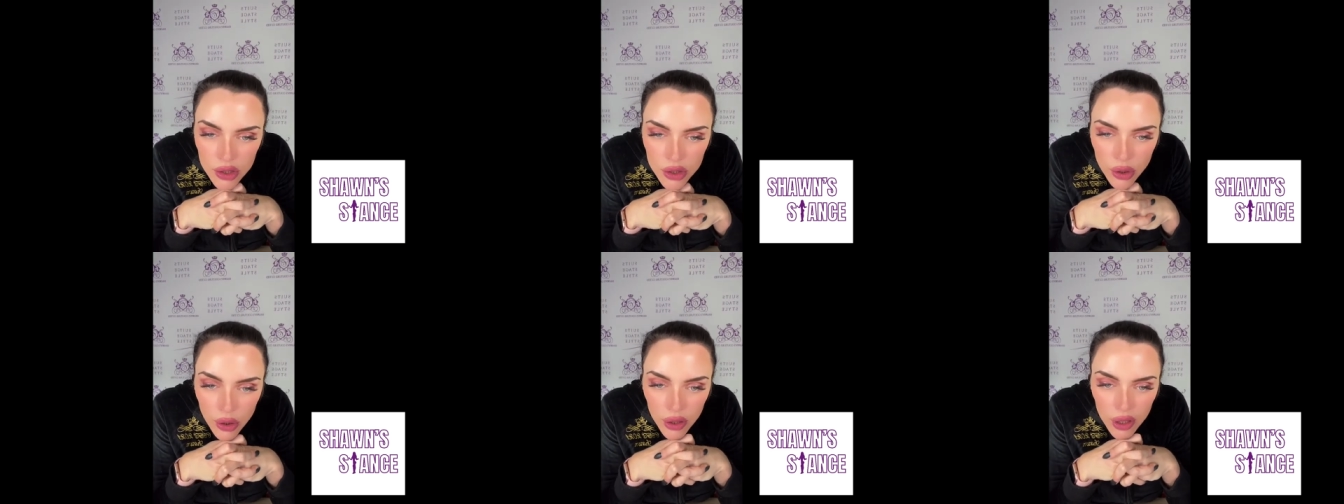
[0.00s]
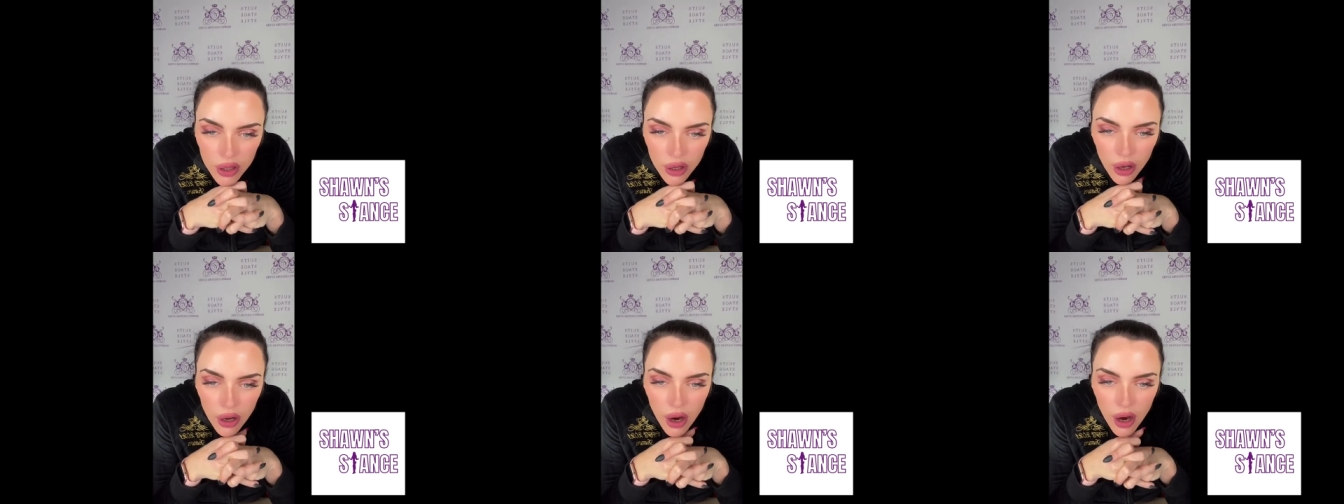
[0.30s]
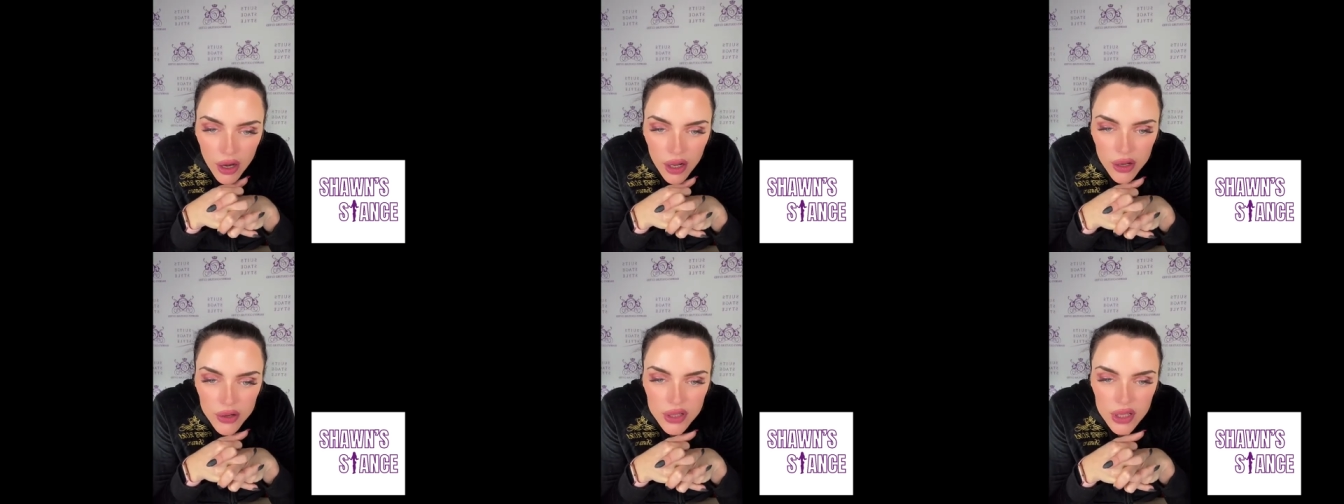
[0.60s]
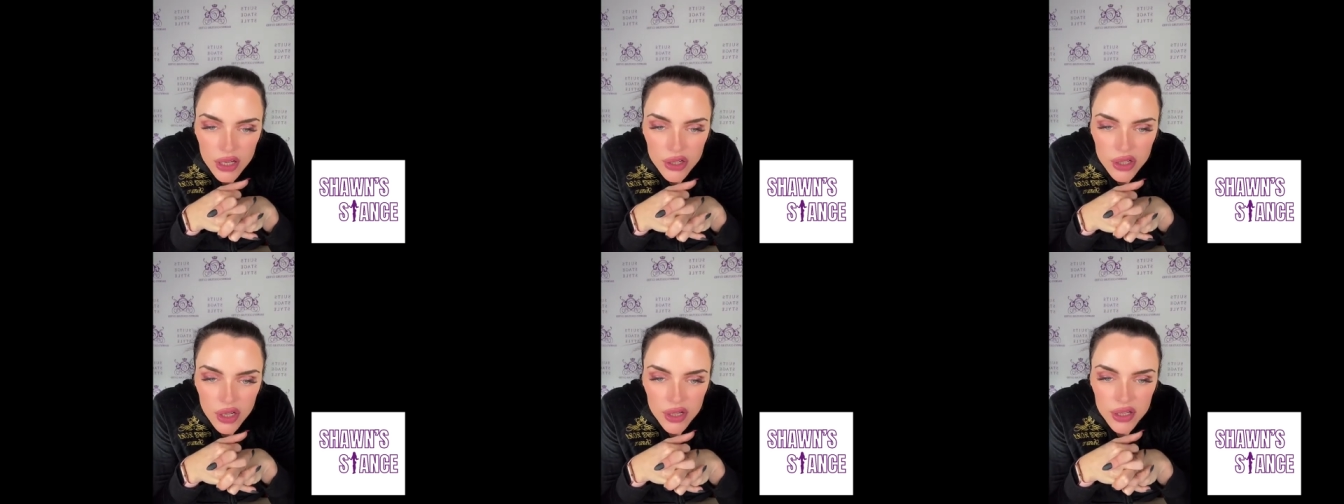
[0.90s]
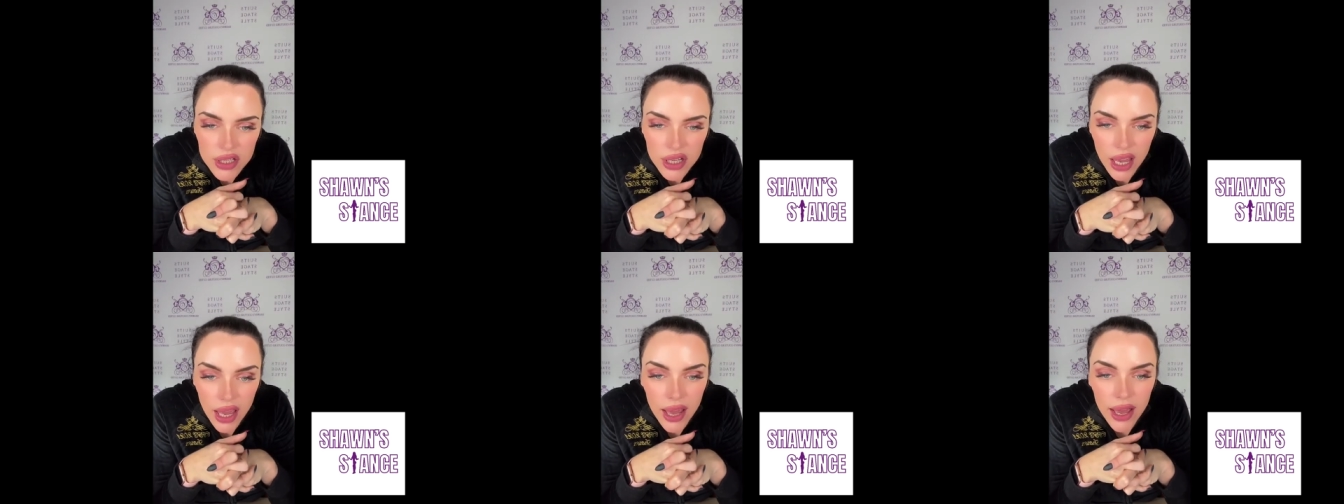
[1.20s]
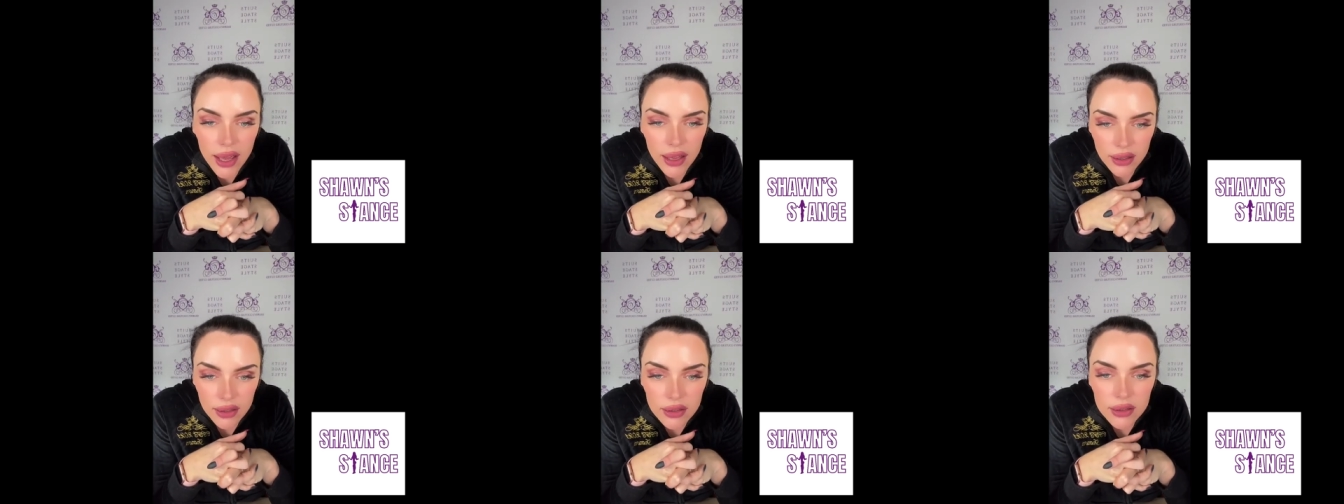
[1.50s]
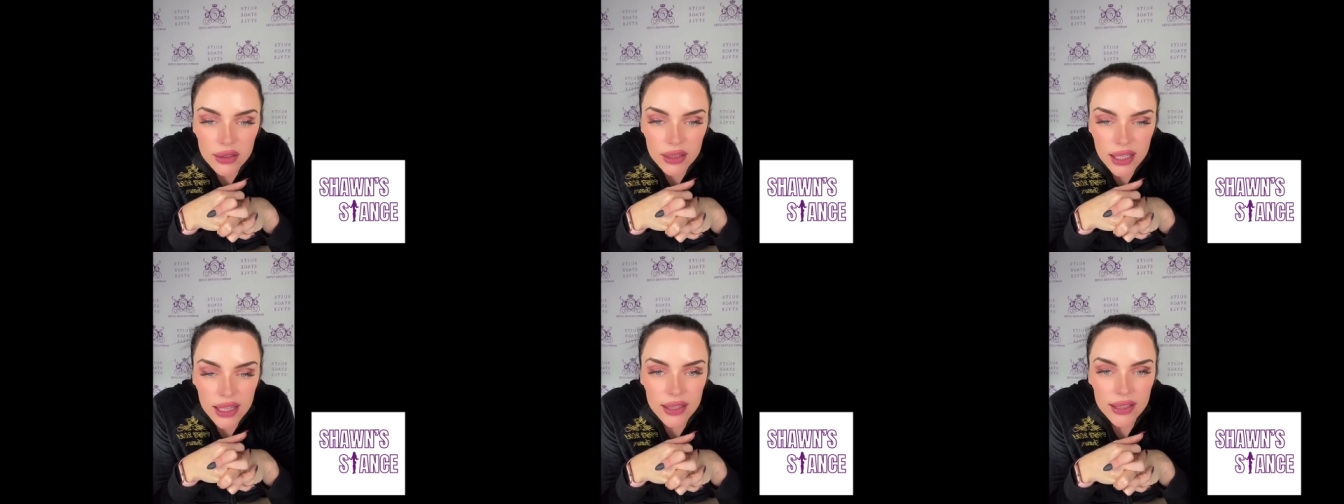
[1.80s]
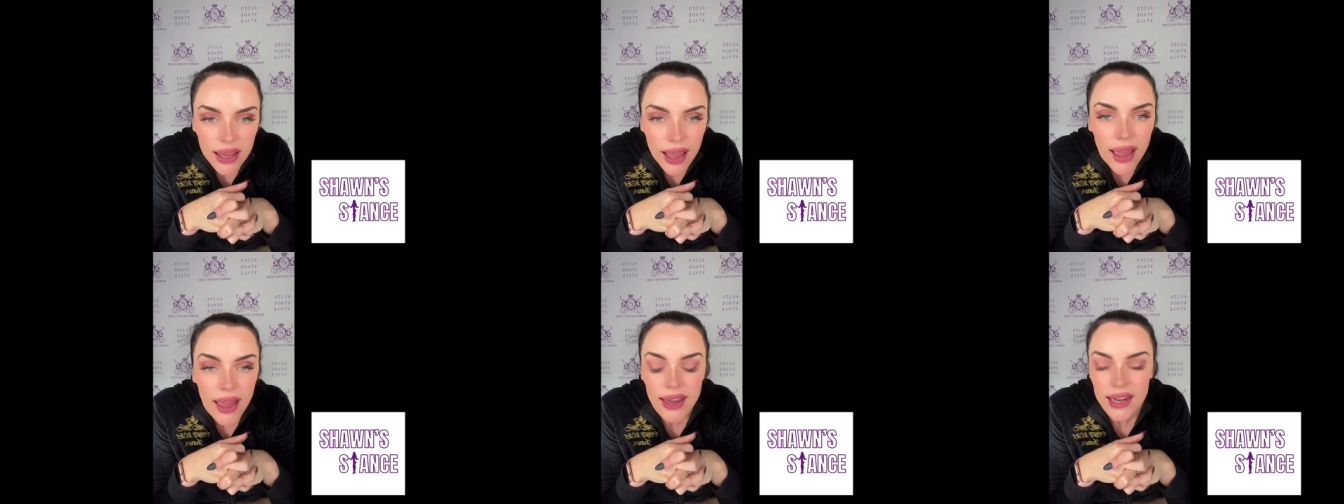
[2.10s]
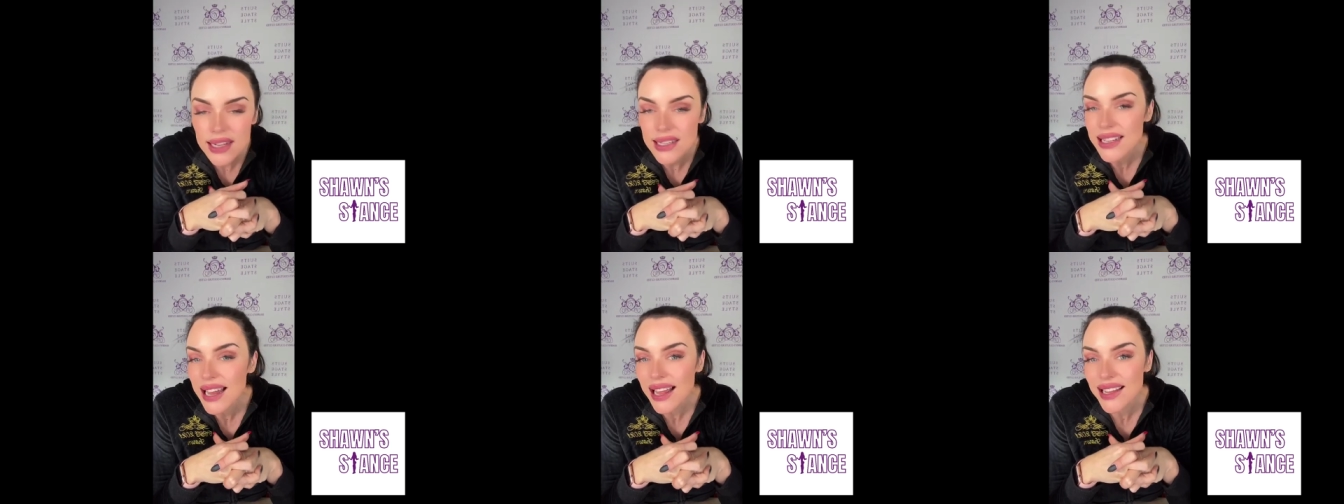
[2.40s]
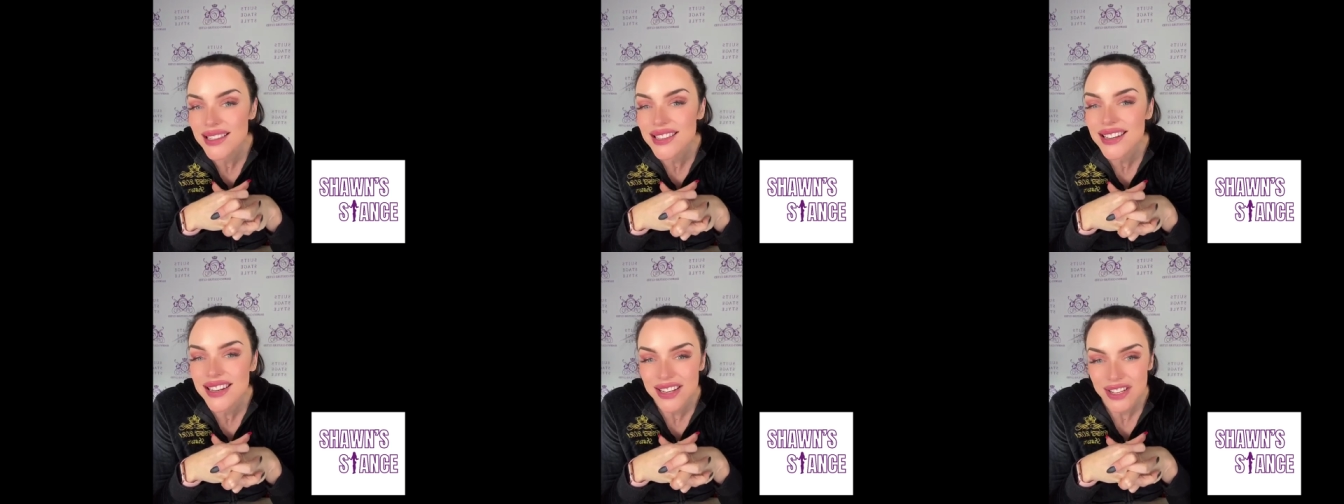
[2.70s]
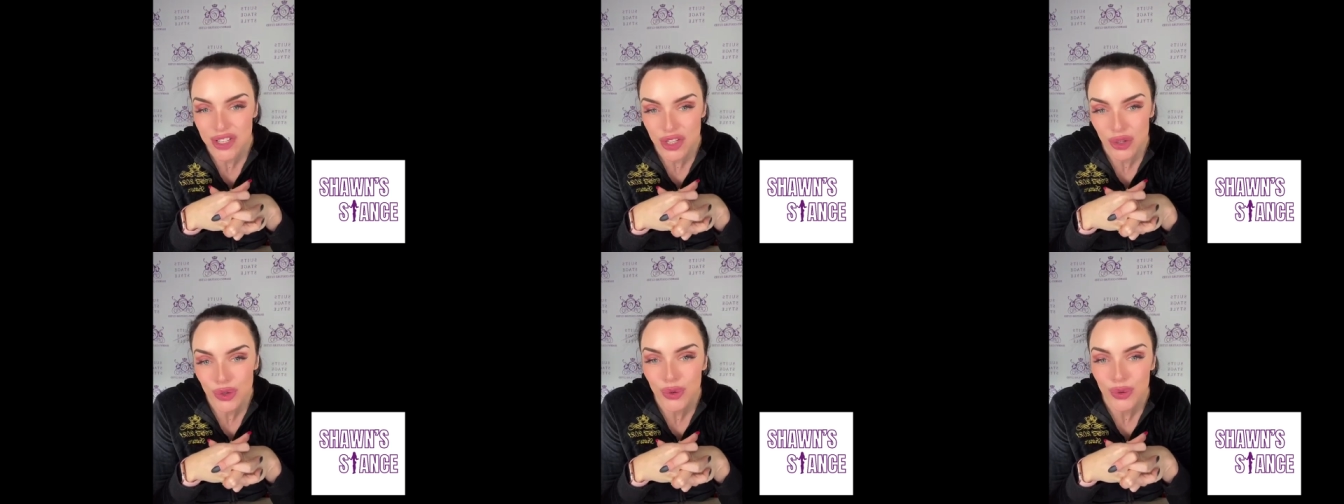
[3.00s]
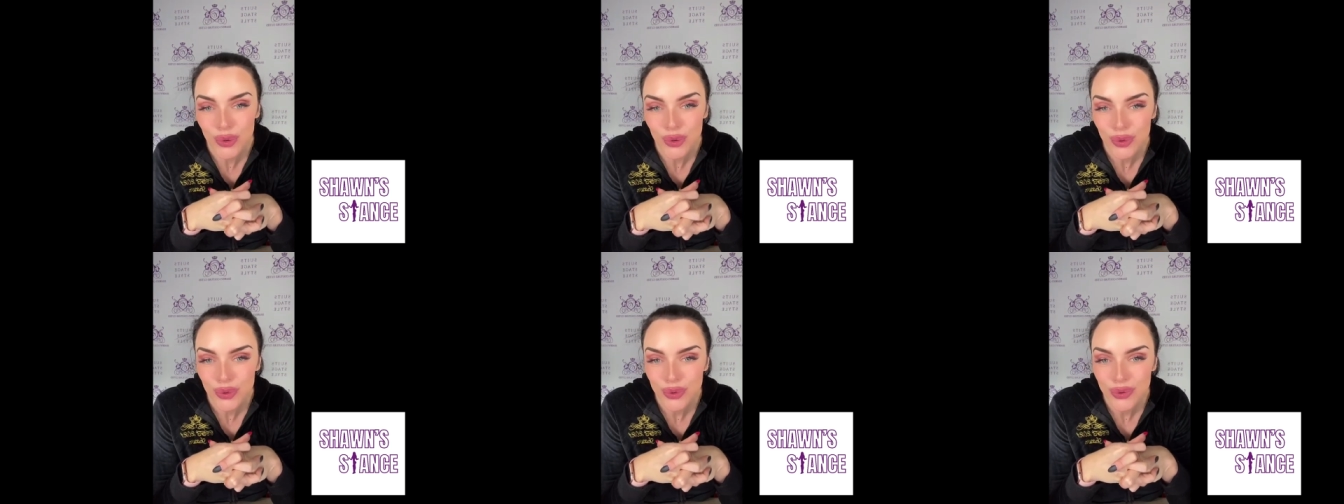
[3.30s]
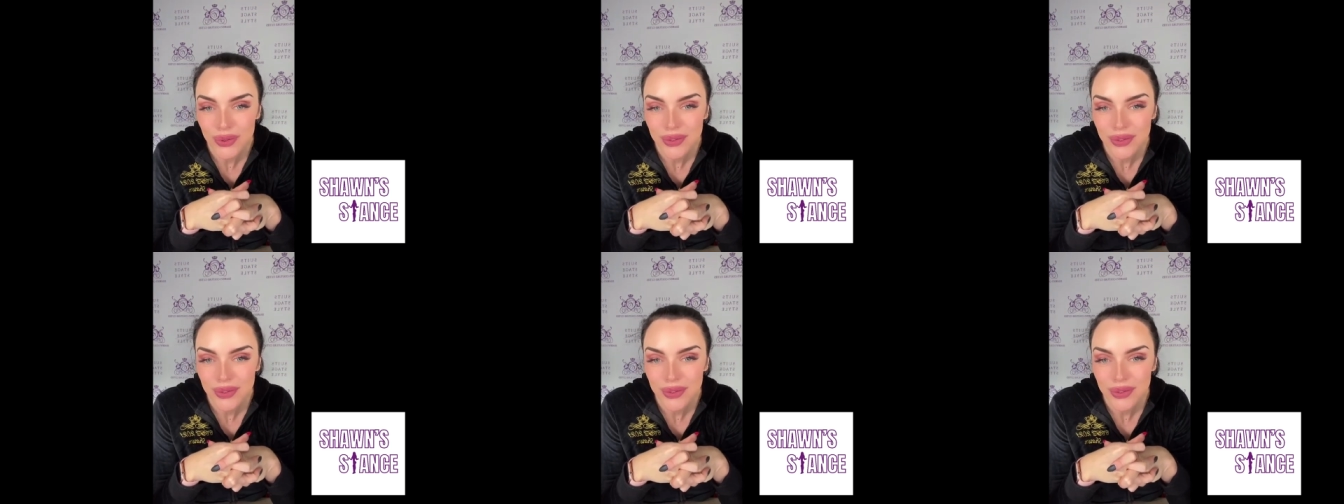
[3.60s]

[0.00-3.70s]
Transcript: Shorting your cardio sessions, yeah. Yeah, and intensity too.